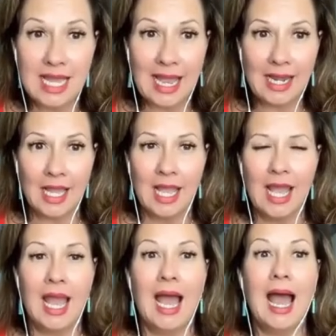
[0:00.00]
that
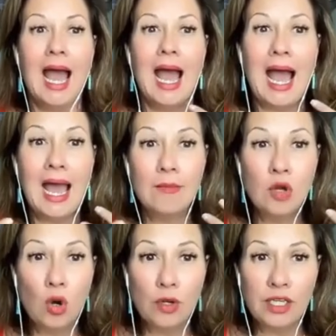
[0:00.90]
I'm
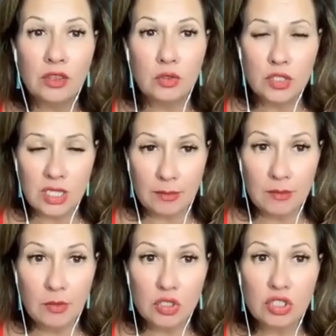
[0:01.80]
going through some
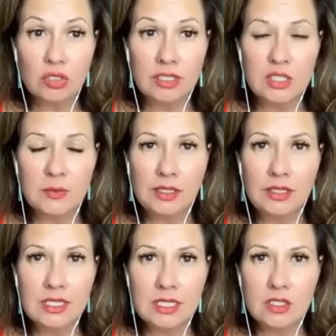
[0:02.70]
emotional
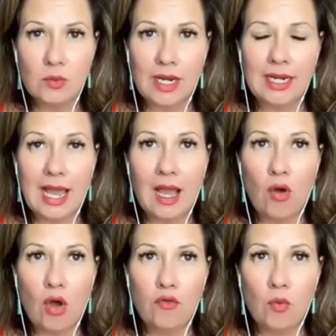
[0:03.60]
experiences right
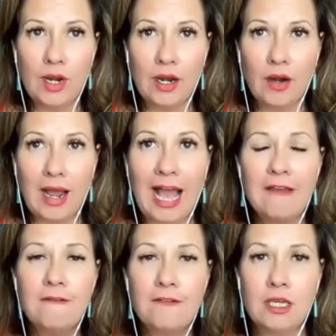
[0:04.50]
now of where I
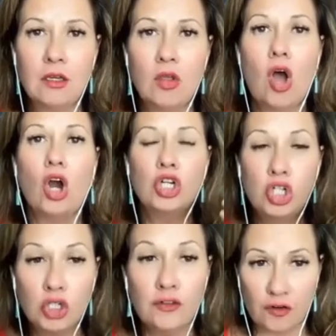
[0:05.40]
feel are
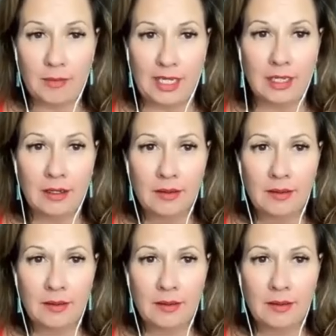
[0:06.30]
good for me.